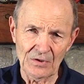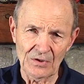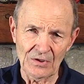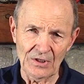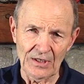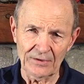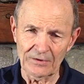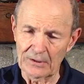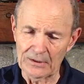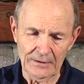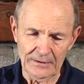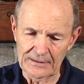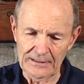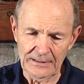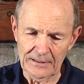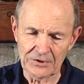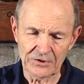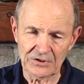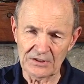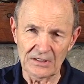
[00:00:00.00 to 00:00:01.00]
You know, they
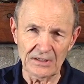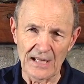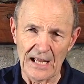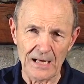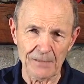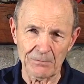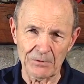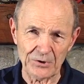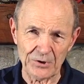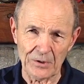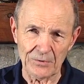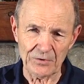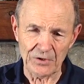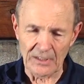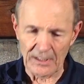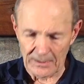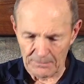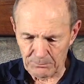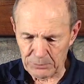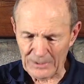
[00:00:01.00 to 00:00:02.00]
just didn't have reserves.
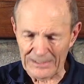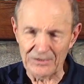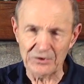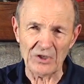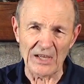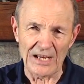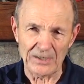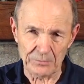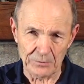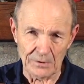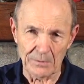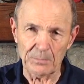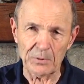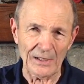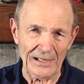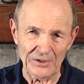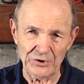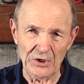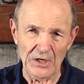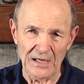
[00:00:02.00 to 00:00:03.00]
They had plain tanks with a
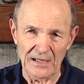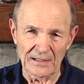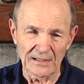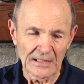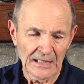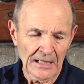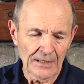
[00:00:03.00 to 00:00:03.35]
plain J.